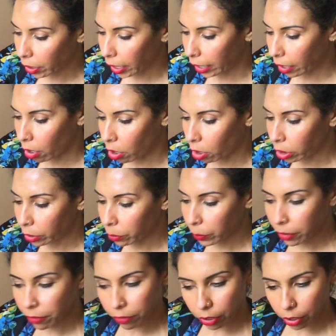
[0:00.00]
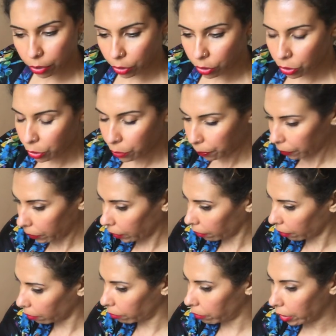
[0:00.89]
Okay, all in reverse.
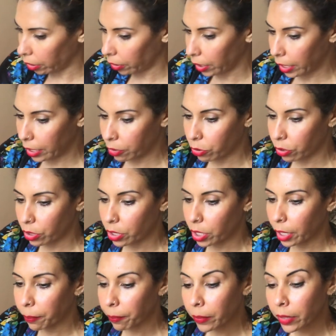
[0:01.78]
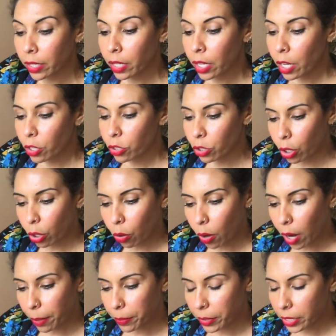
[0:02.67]
Very interesting.
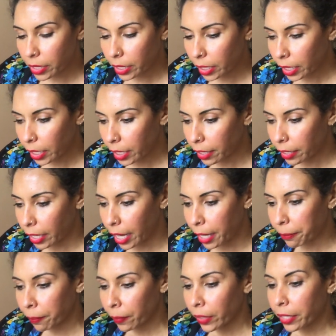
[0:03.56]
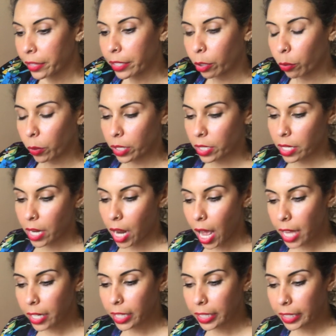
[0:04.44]
So I'm seeing that there was
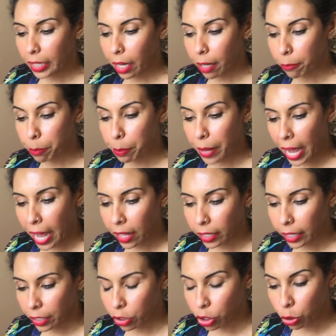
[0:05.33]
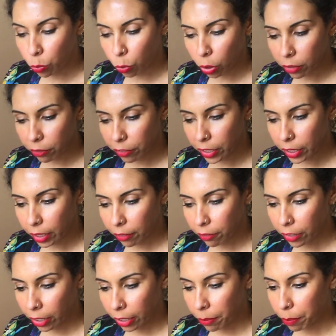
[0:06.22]
not a balance. You weren't
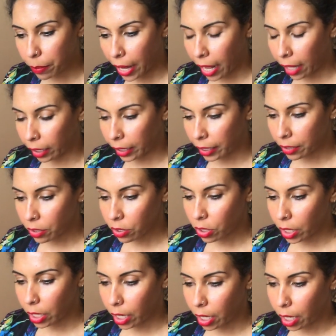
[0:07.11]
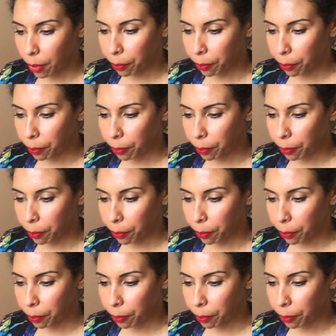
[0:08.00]
feeling very balanced,